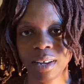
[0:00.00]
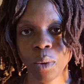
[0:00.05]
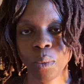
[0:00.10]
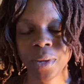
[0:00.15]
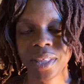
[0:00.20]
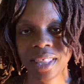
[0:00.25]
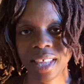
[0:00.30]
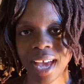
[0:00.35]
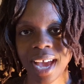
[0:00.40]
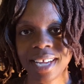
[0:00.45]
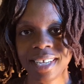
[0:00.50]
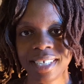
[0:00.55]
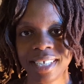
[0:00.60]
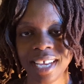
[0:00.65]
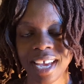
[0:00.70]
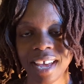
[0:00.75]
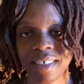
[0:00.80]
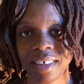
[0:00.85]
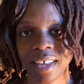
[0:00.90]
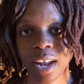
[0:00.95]
with the
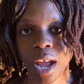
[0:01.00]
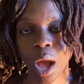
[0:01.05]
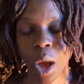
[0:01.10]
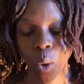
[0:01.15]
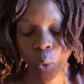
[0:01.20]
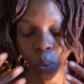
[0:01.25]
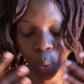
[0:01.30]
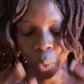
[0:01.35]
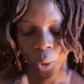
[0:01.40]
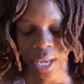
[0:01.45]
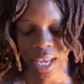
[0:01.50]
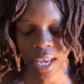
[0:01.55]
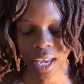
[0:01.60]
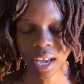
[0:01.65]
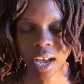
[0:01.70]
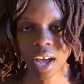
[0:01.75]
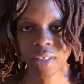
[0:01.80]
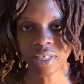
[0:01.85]
idea that we,